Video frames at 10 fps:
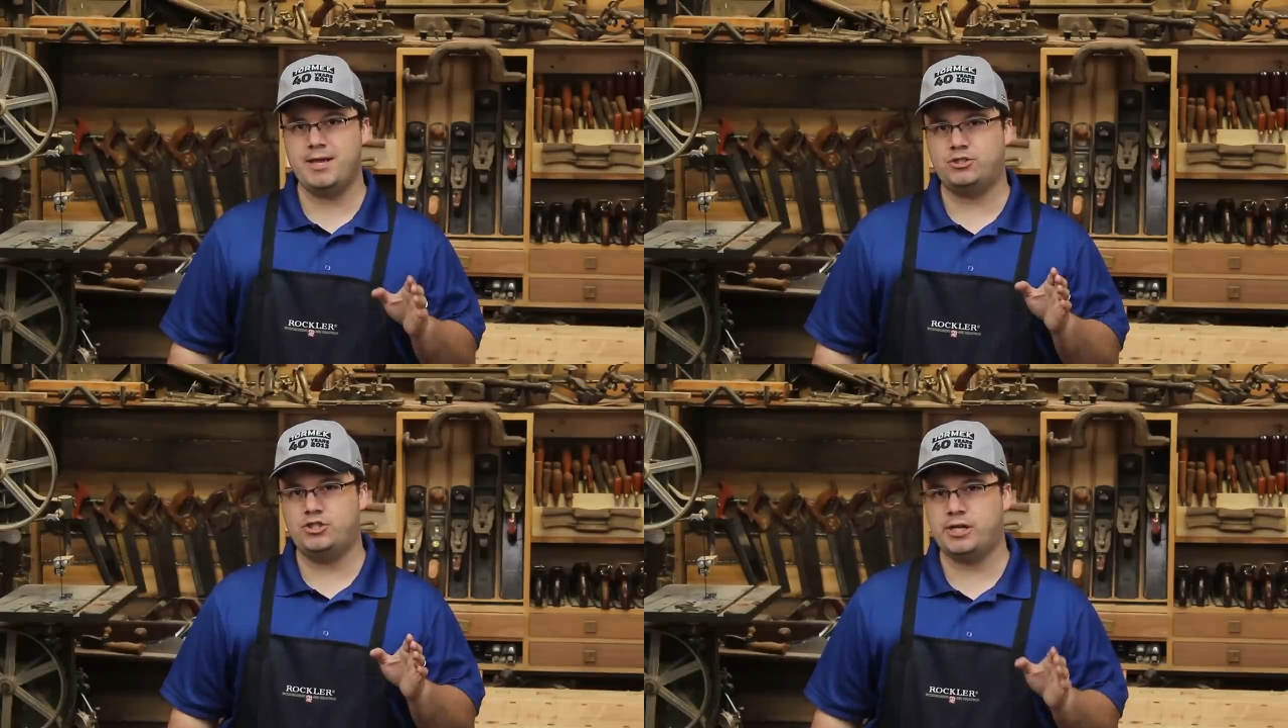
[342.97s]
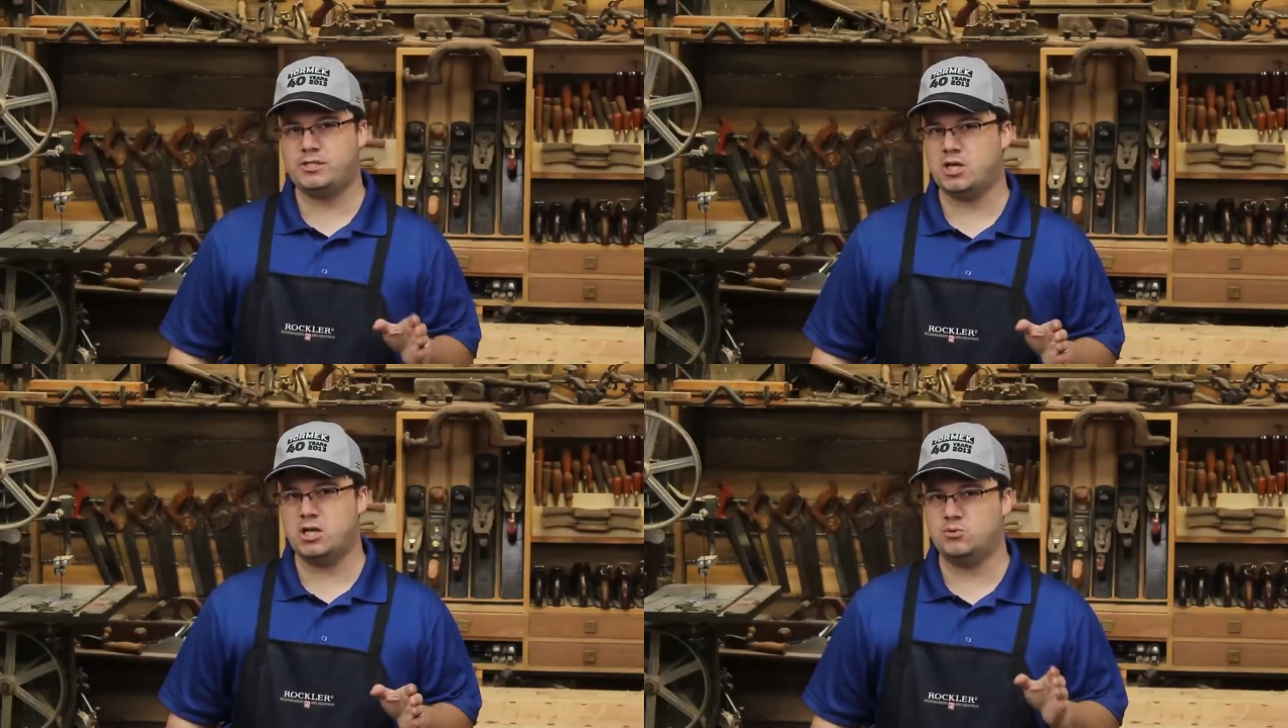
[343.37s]
make
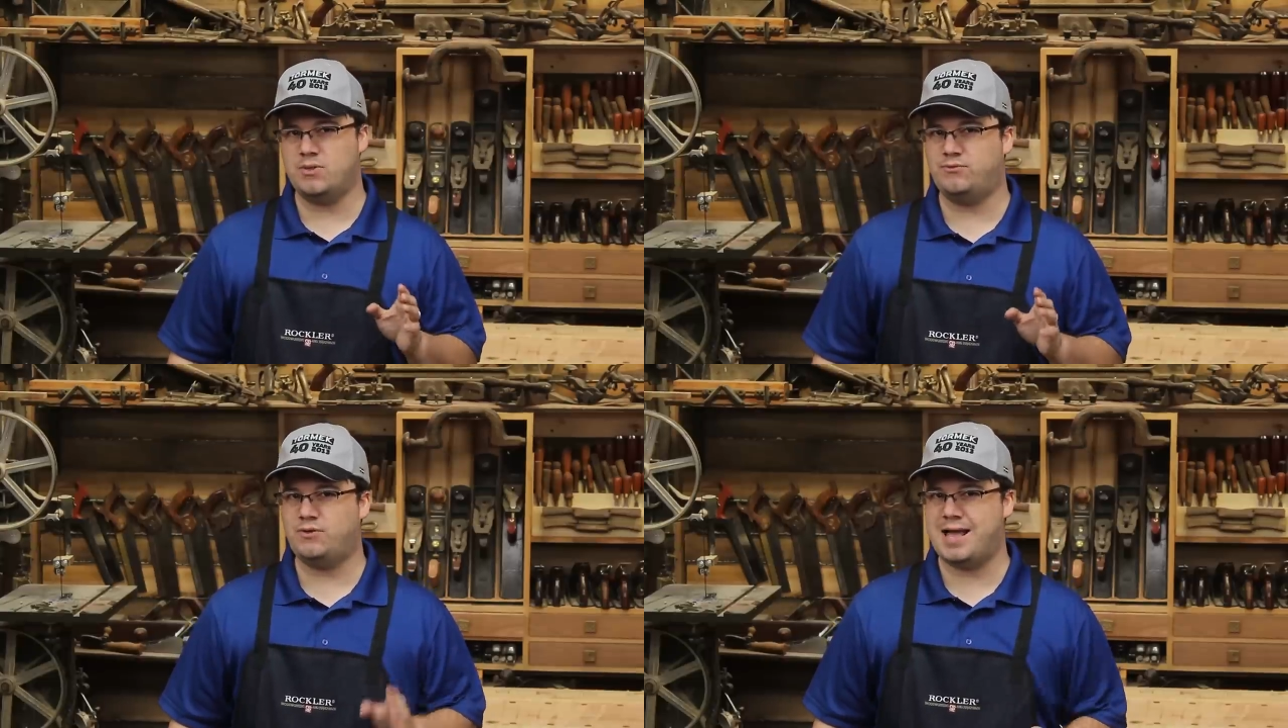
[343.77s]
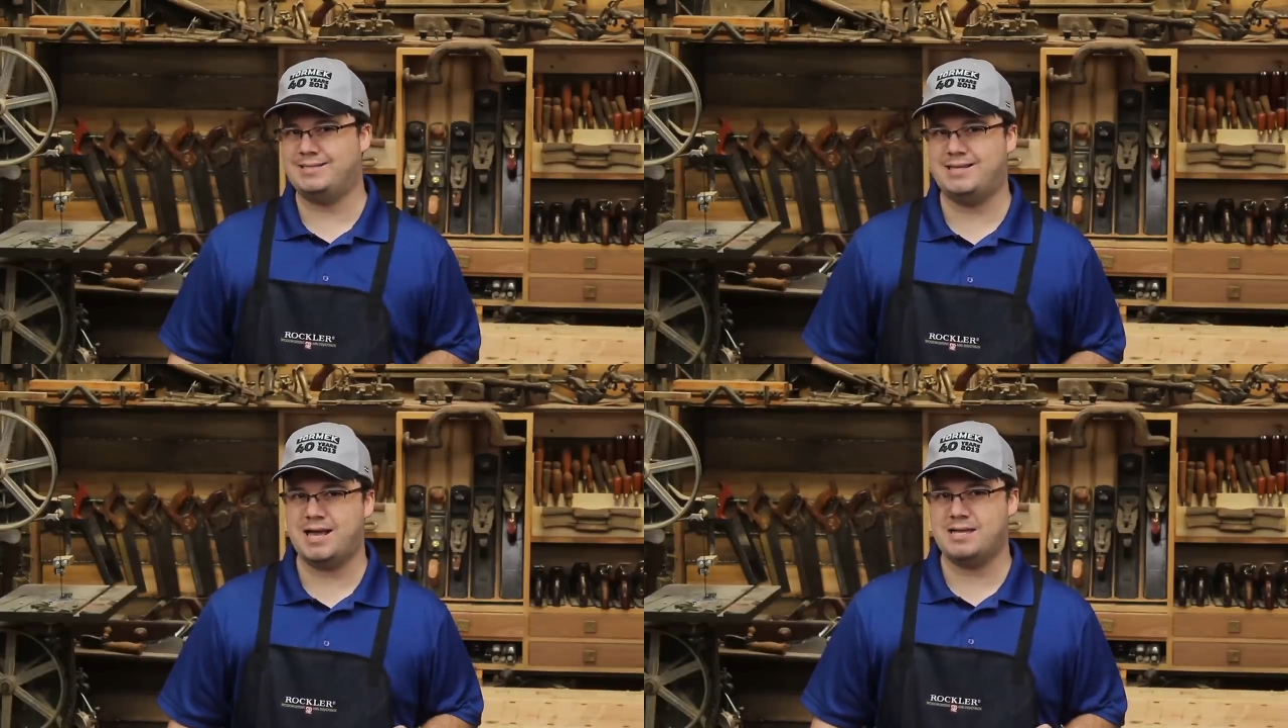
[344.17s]
jigsaws with
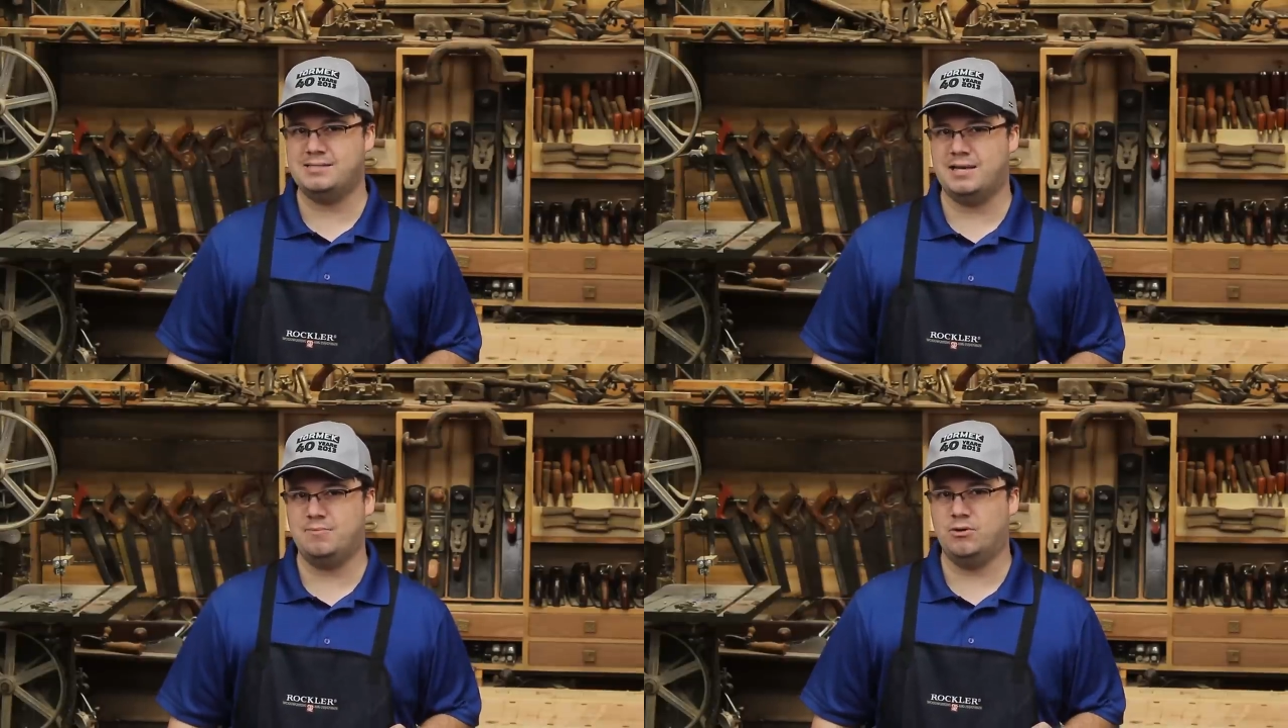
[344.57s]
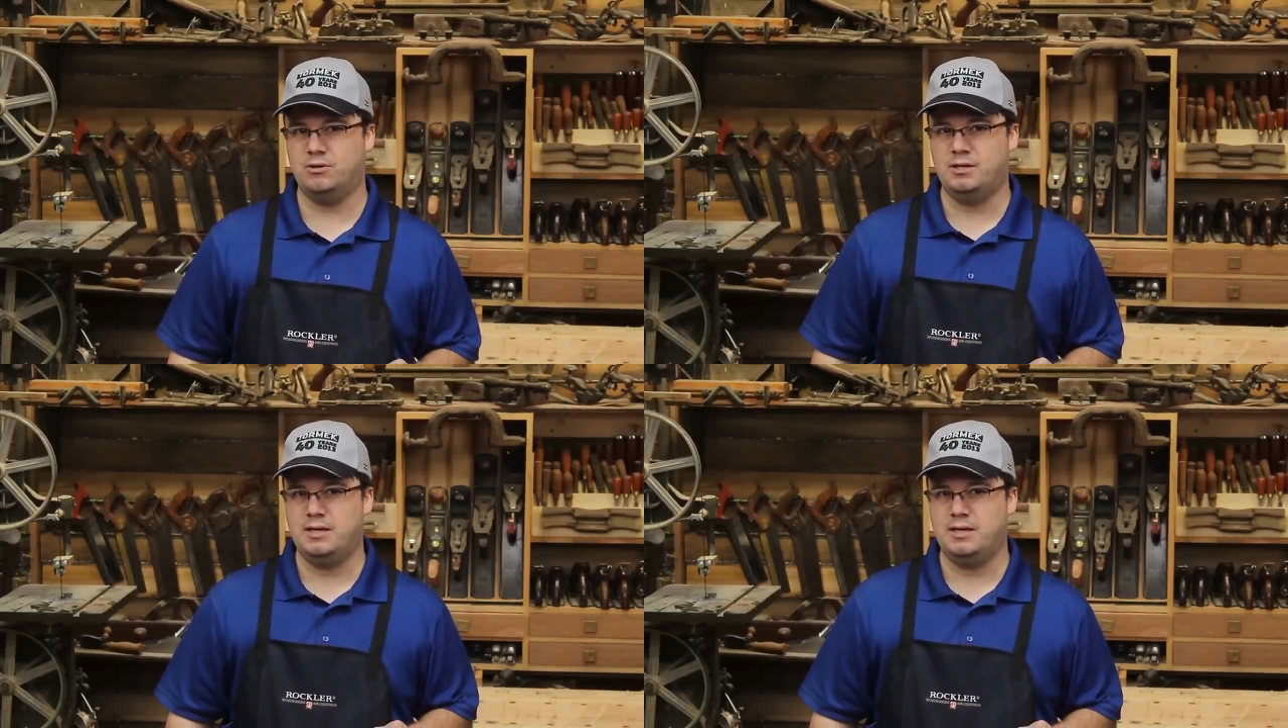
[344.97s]
flat sides anymore.